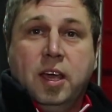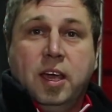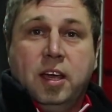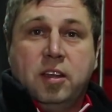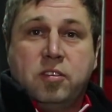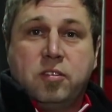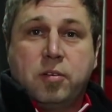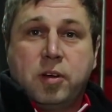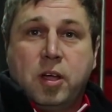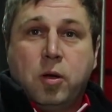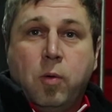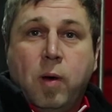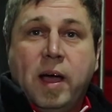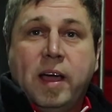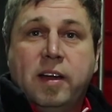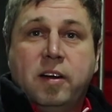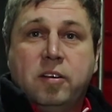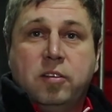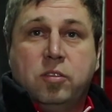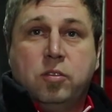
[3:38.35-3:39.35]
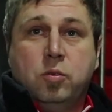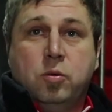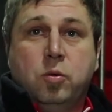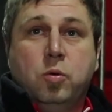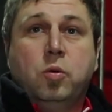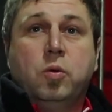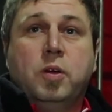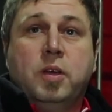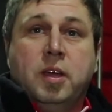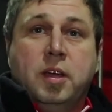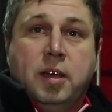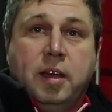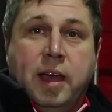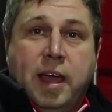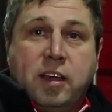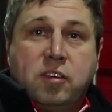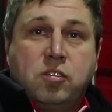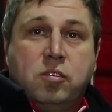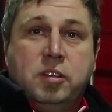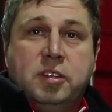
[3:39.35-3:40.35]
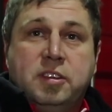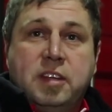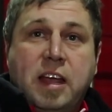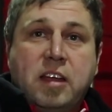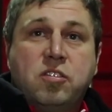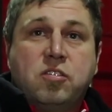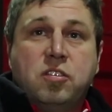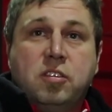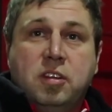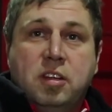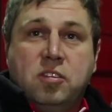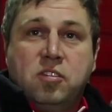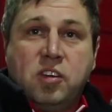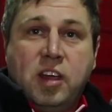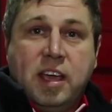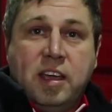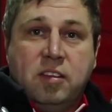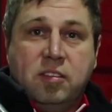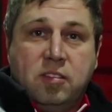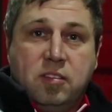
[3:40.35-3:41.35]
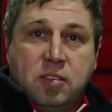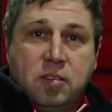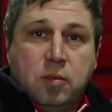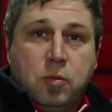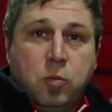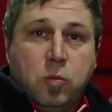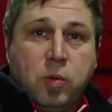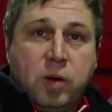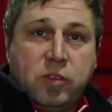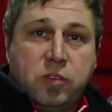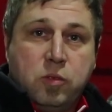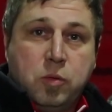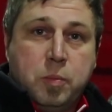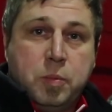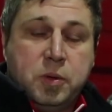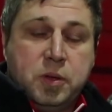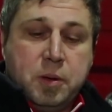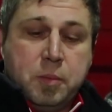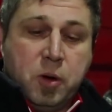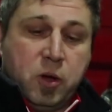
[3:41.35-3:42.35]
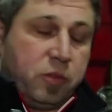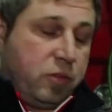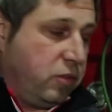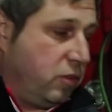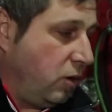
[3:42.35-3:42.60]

it's required to actually tension the chain once you put them on.